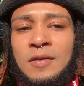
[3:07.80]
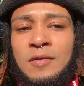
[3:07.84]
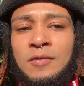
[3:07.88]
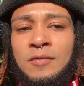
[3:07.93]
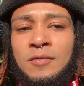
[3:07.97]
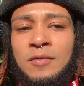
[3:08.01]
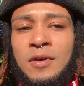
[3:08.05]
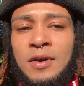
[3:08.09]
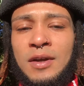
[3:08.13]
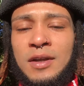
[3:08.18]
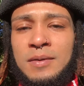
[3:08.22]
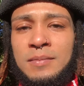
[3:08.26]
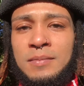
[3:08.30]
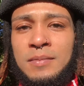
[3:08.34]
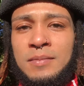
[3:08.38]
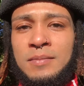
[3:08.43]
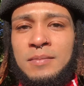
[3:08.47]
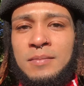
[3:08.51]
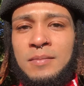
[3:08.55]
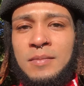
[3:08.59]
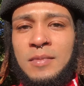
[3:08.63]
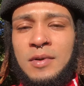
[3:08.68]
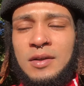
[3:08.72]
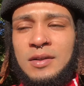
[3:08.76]
fucking
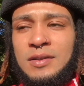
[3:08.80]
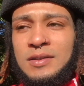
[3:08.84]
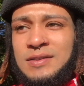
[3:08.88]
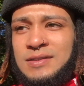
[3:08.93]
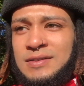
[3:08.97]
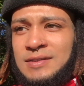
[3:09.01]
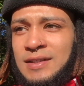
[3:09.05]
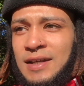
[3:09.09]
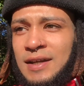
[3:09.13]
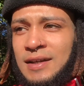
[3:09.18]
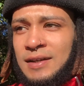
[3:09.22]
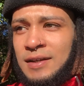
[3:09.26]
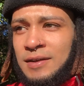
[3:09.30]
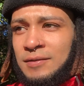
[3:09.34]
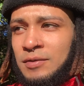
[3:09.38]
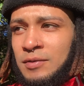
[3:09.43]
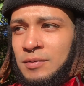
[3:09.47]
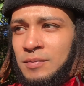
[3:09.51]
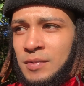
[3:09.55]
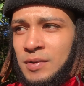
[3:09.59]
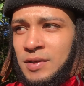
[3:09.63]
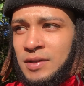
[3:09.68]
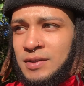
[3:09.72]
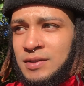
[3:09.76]
10
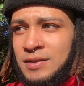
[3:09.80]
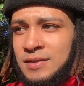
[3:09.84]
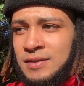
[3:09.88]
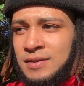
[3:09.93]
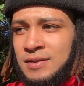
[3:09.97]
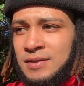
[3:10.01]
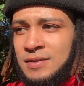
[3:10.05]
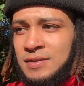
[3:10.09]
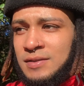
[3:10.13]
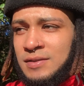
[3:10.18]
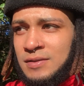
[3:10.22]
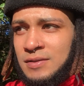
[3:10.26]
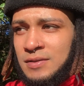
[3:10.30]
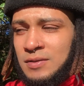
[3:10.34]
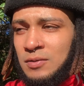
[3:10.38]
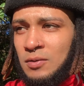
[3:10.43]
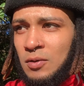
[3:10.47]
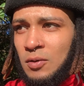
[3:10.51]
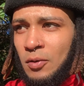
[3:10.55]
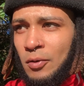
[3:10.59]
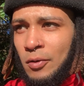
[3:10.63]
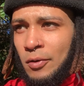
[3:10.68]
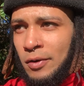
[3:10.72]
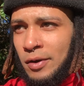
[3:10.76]
different bitches,
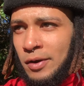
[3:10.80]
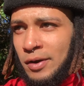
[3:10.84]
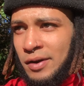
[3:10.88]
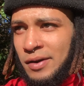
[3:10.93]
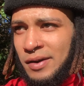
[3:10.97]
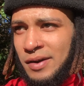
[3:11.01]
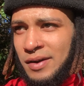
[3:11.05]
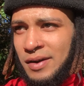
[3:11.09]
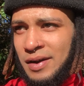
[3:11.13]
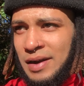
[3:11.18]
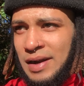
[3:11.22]
or